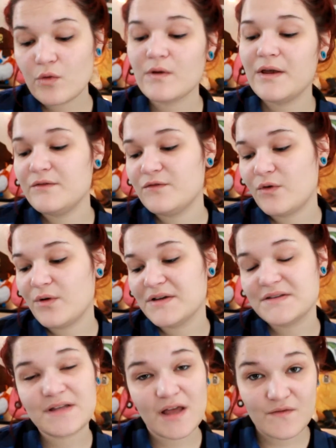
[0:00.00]

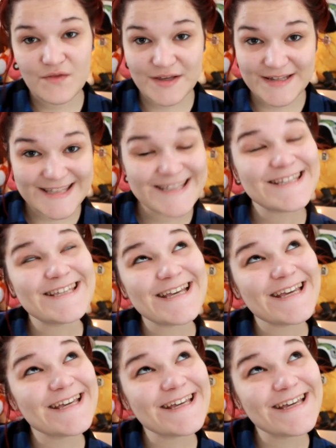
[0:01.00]
Rainforest of the
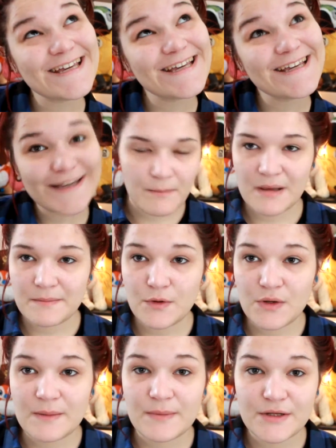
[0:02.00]
Sea! My
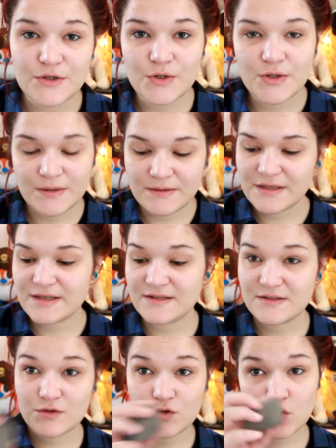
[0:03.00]
beauty blender
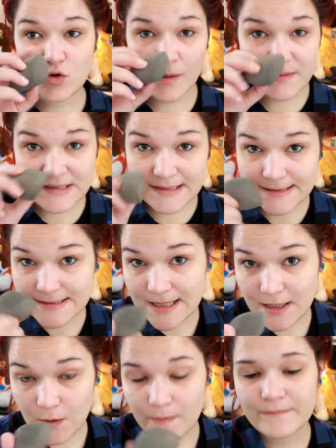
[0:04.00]
is crusty as
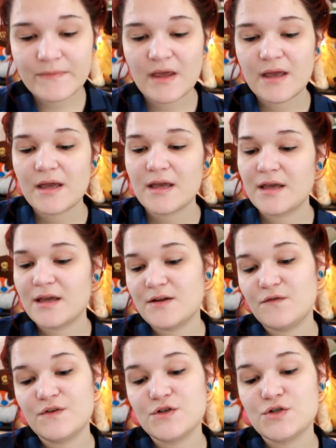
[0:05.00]
hell and
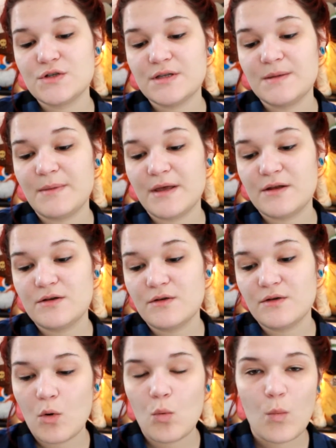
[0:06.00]
officially been
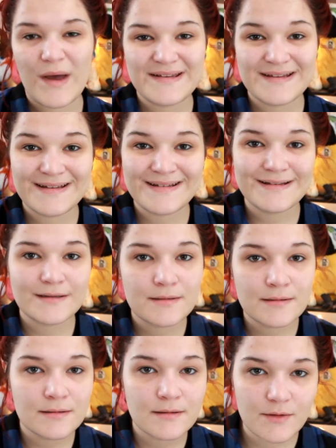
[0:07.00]
wetted.
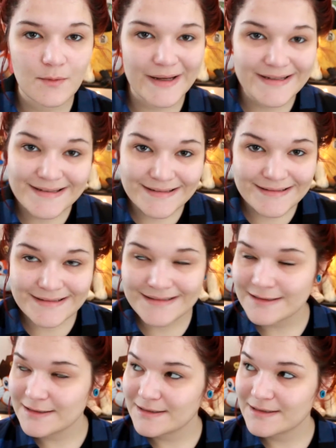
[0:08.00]
Wetted?
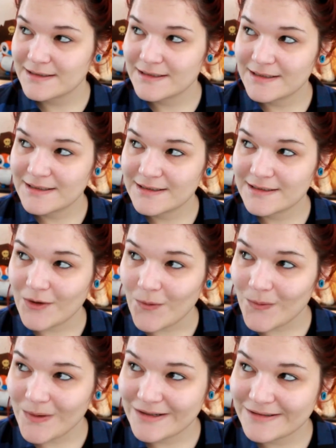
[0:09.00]

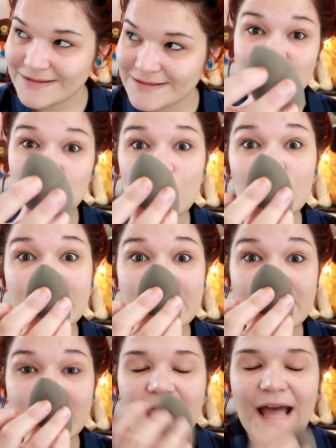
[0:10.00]
No, it's
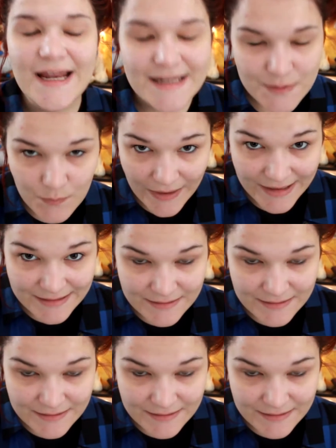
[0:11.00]
dirty and it's wet.